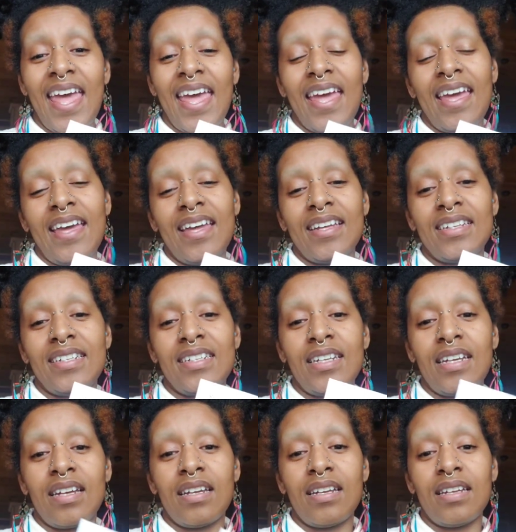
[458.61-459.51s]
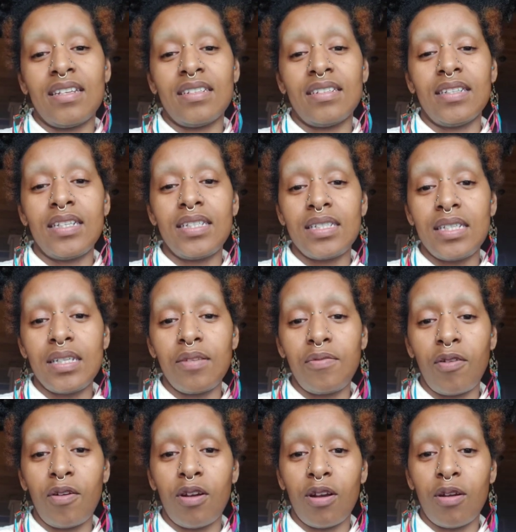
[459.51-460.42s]
and
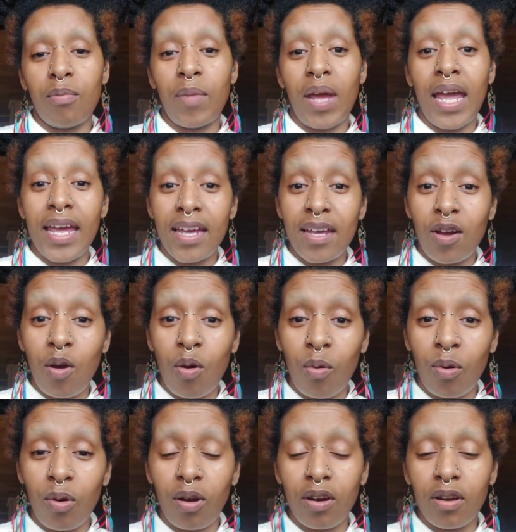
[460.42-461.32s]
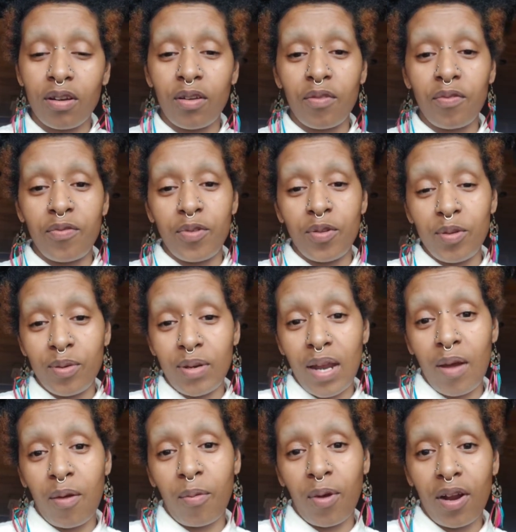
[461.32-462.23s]
Lindsay from Acorn Food
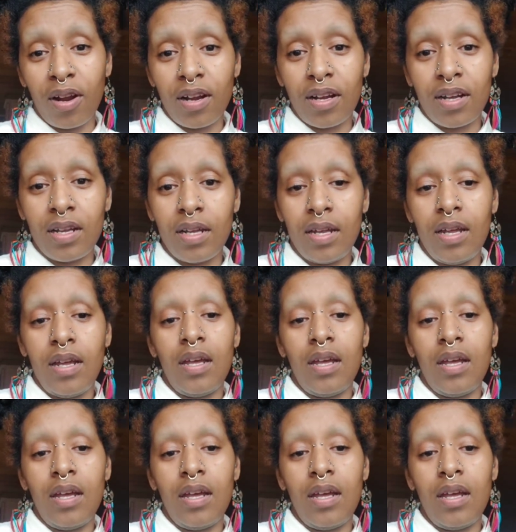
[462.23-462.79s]
Network,